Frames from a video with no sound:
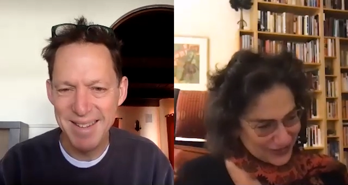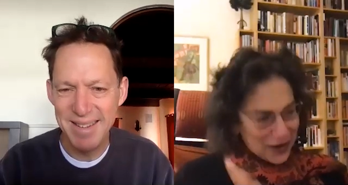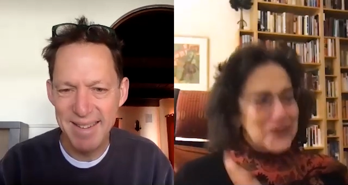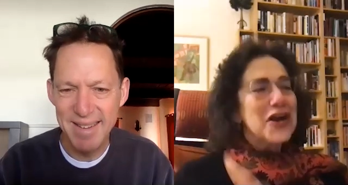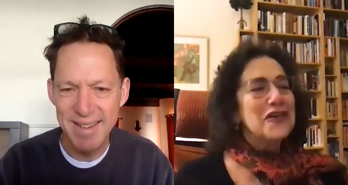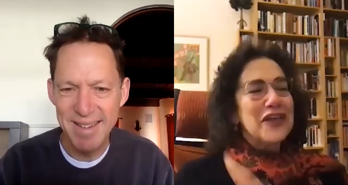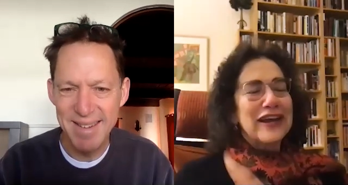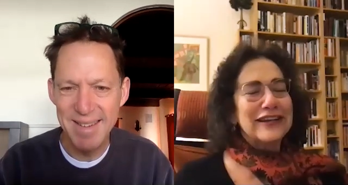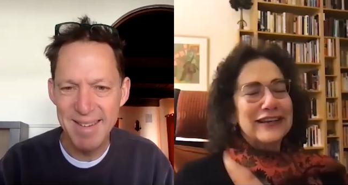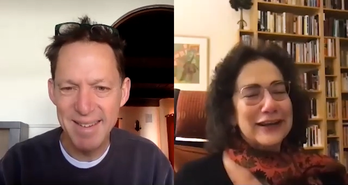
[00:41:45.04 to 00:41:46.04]
Speaker 1: don't know
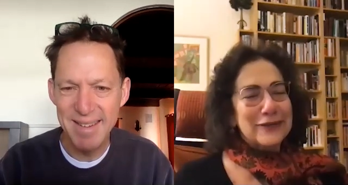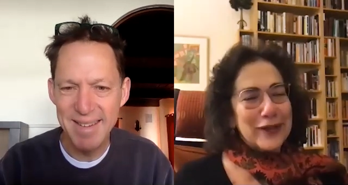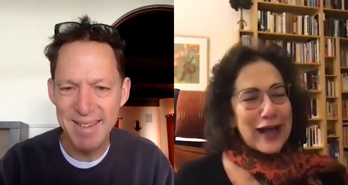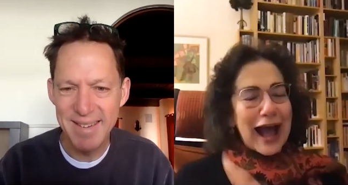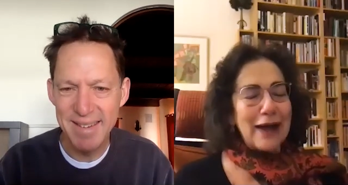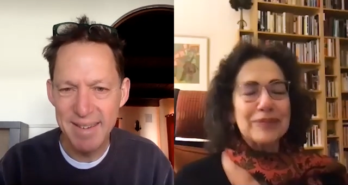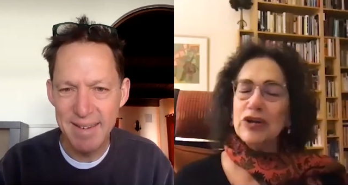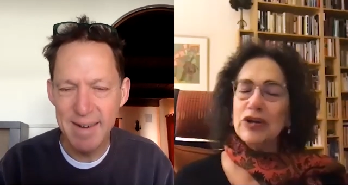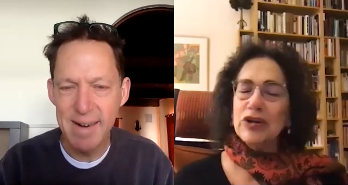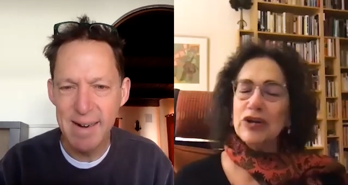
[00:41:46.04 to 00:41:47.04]
that it will
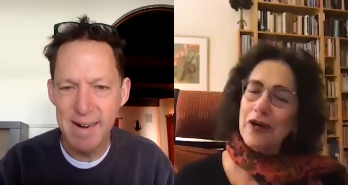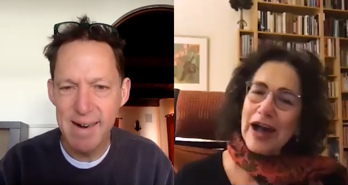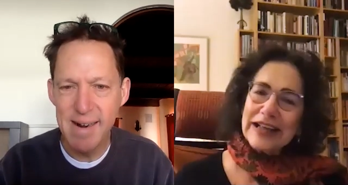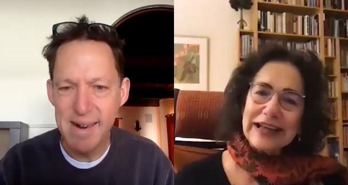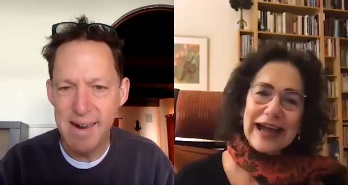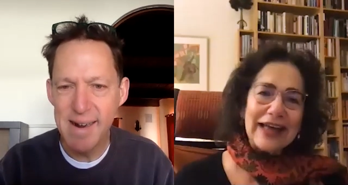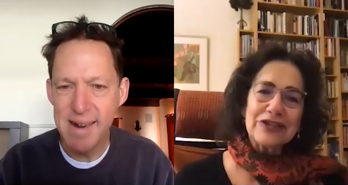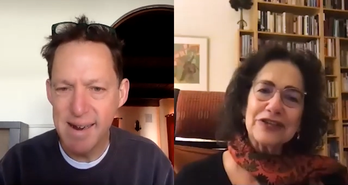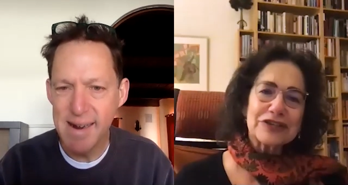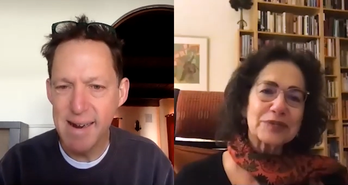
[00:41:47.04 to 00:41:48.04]
happen, although I
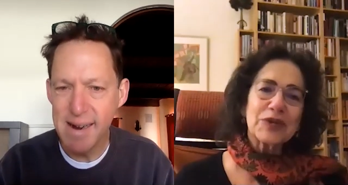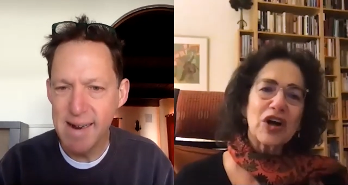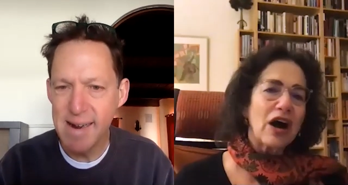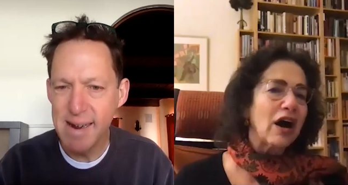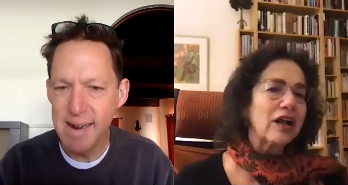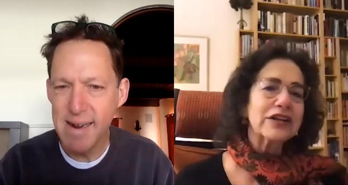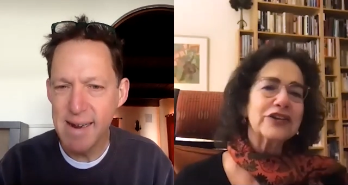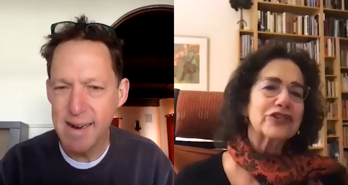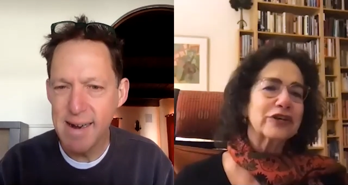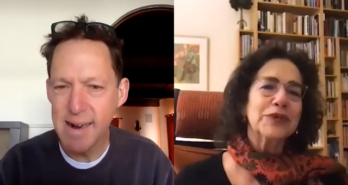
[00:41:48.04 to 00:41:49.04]
gather there's some
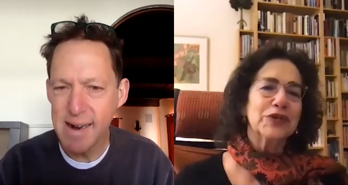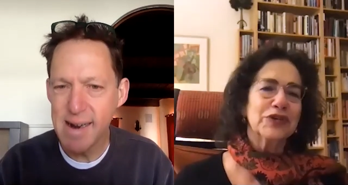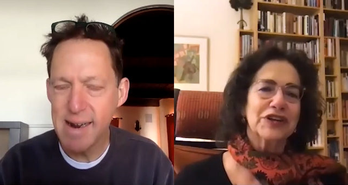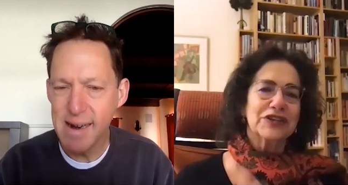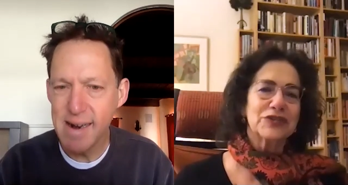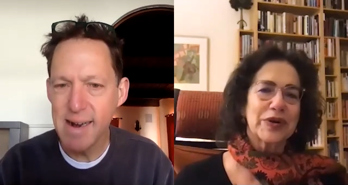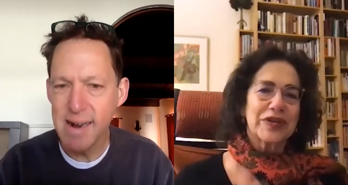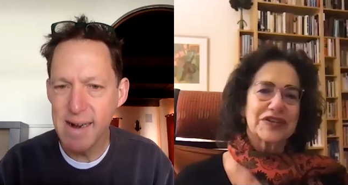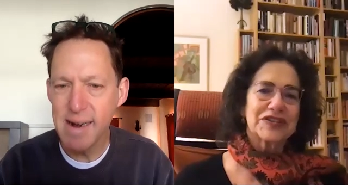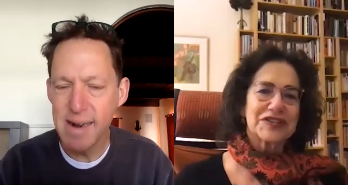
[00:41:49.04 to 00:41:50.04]
college communities
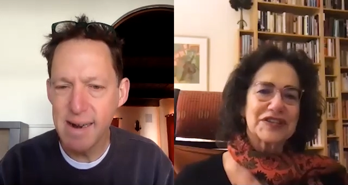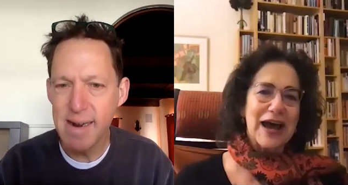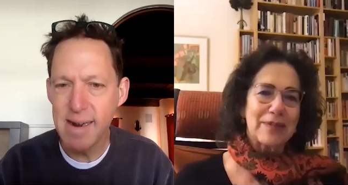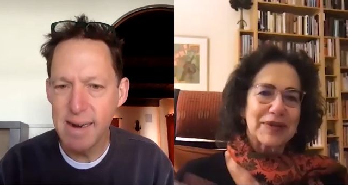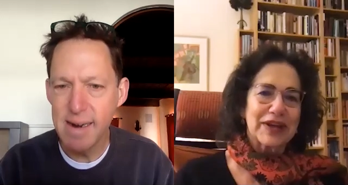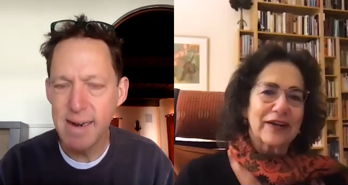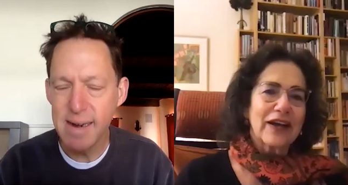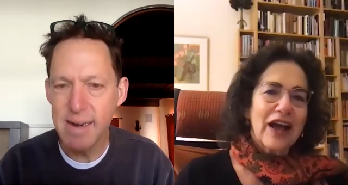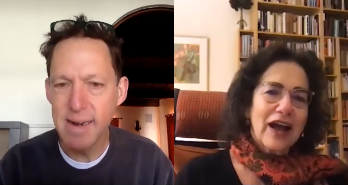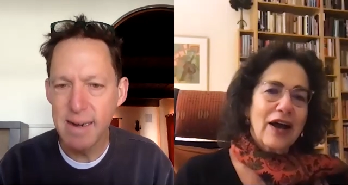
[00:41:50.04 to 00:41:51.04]
where this is
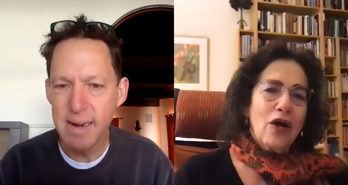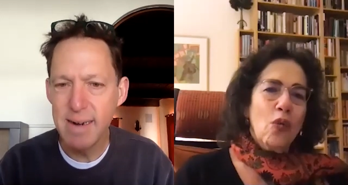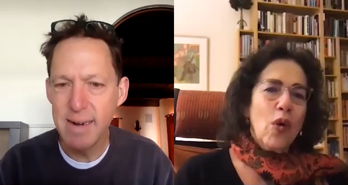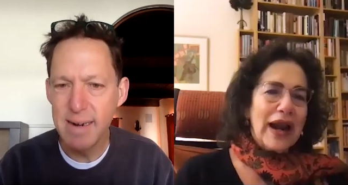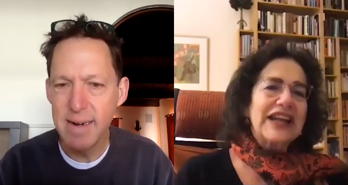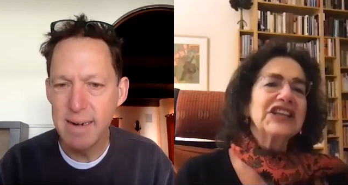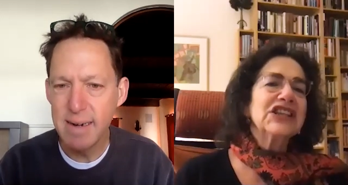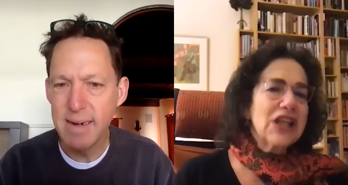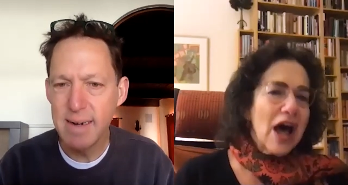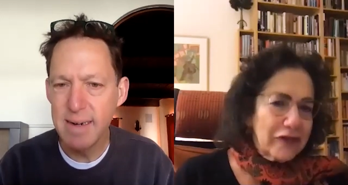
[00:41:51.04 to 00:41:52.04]
happening. What I'd
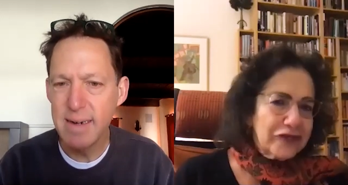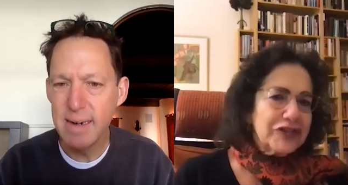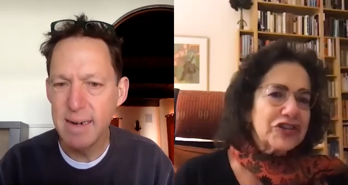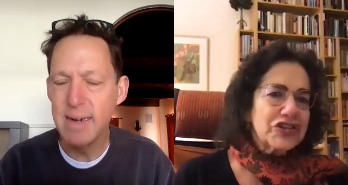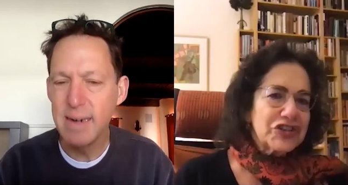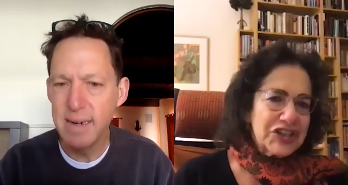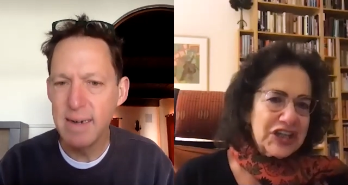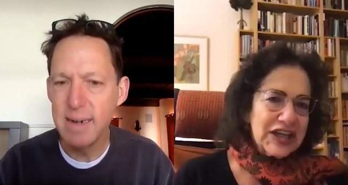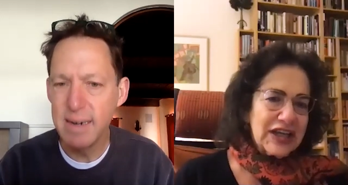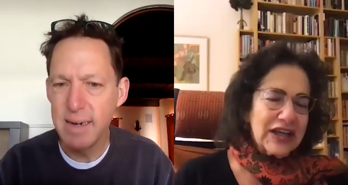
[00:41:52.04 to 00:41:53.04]
love to
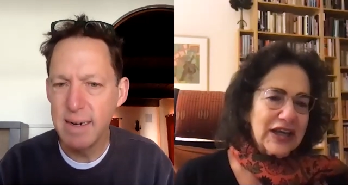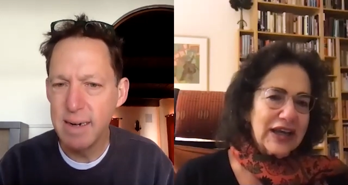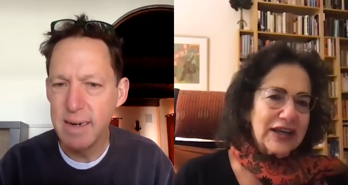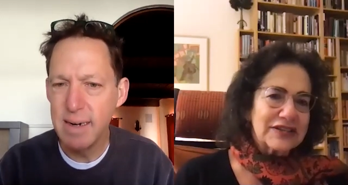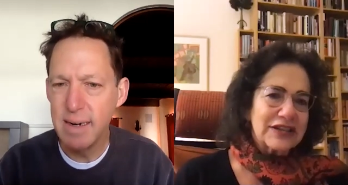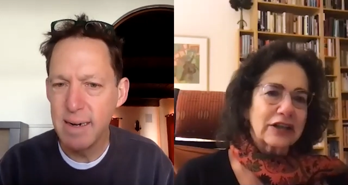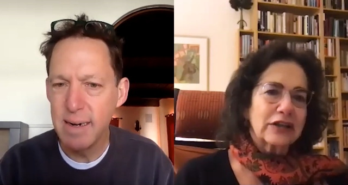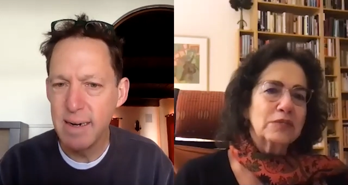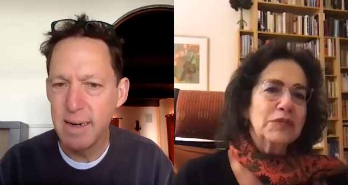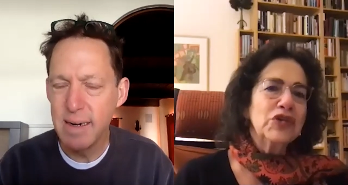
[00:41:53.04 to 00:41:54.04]
see is a
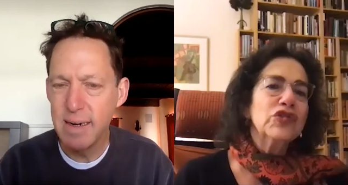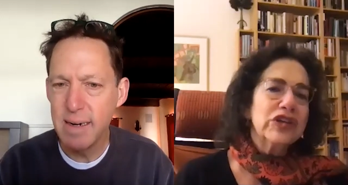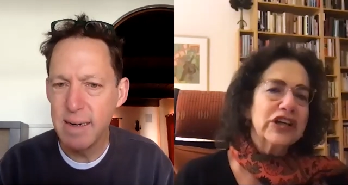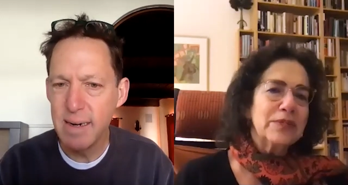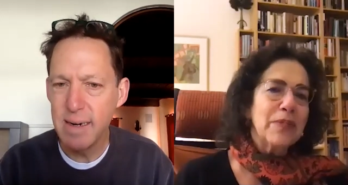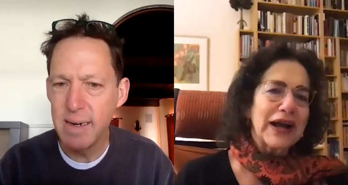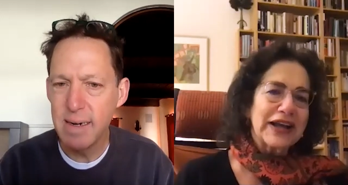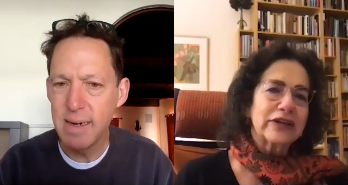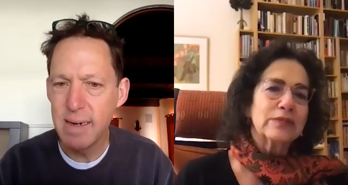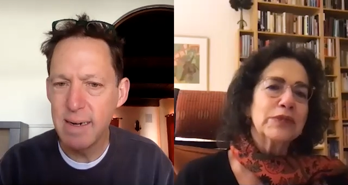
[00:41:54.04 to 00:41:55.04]
community
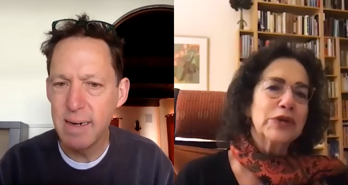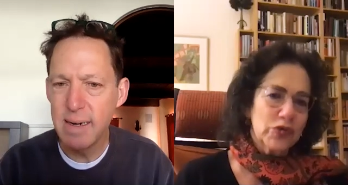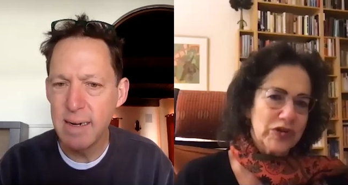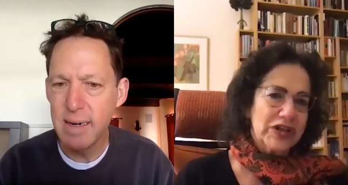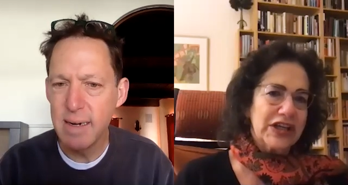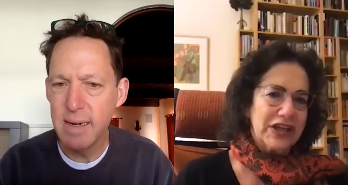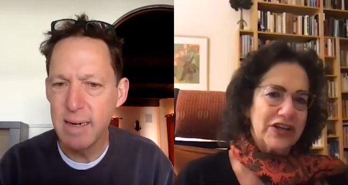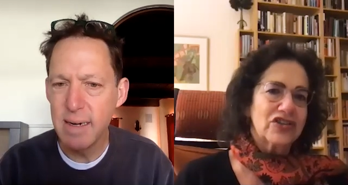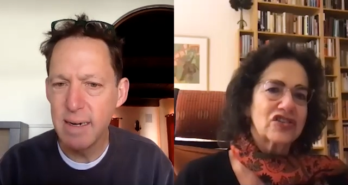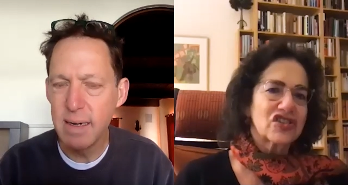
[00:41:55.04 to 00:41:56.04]
by
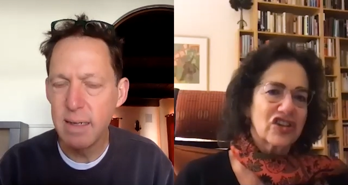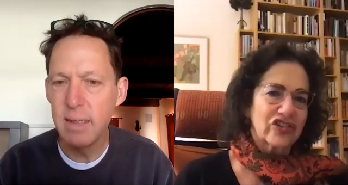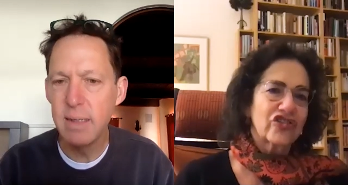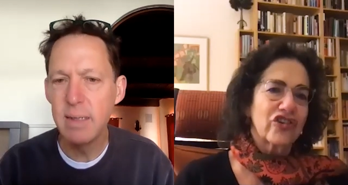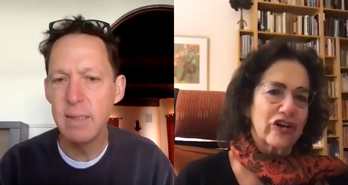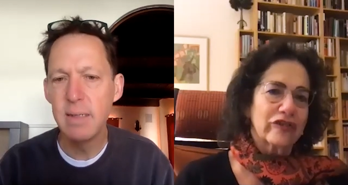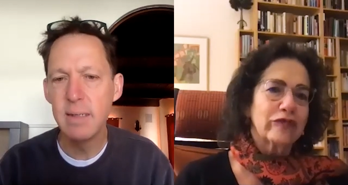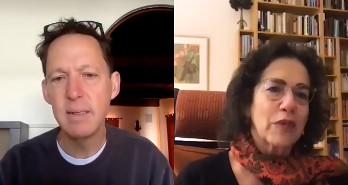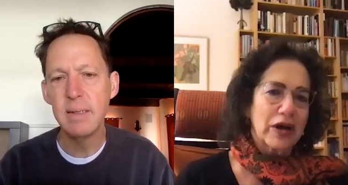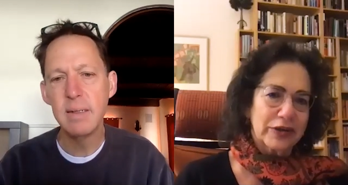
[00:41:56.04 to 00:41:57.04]
community discussion
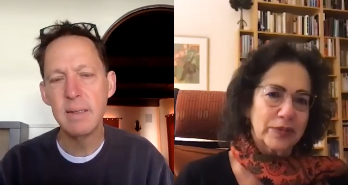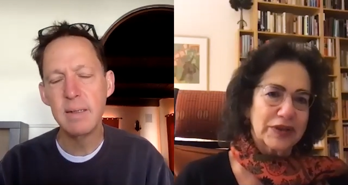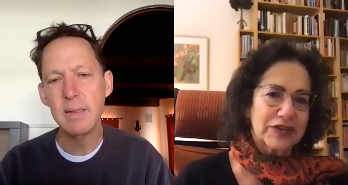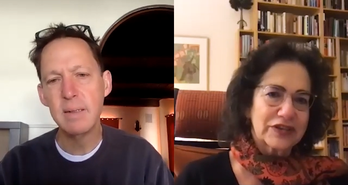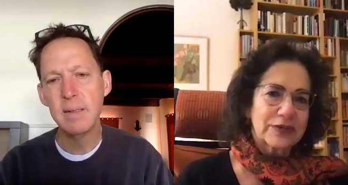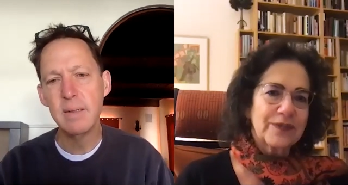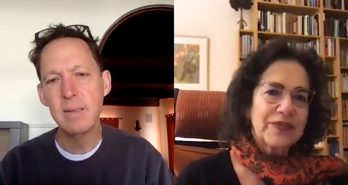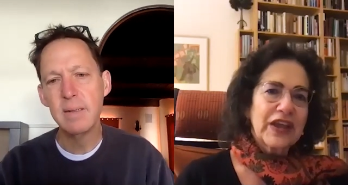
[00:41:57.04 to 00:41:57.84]
of monuments.